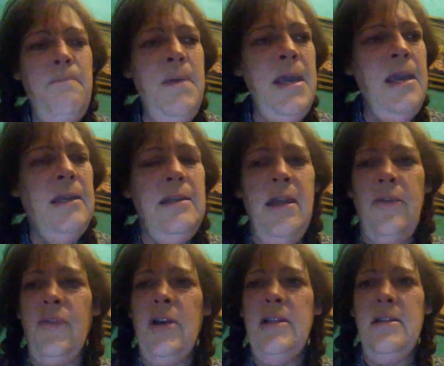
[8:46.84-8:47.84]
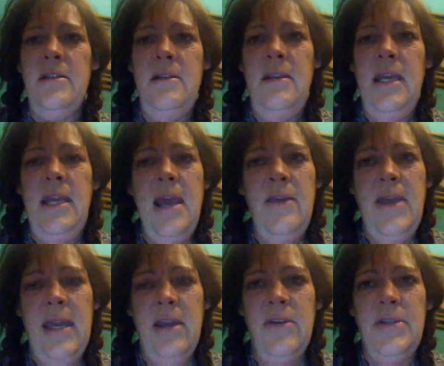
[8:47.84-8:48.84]
Big difference in how
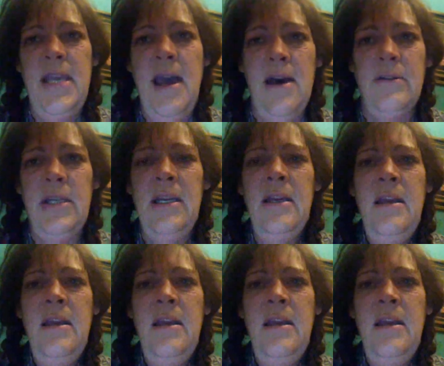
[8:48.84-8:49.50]
that goes out.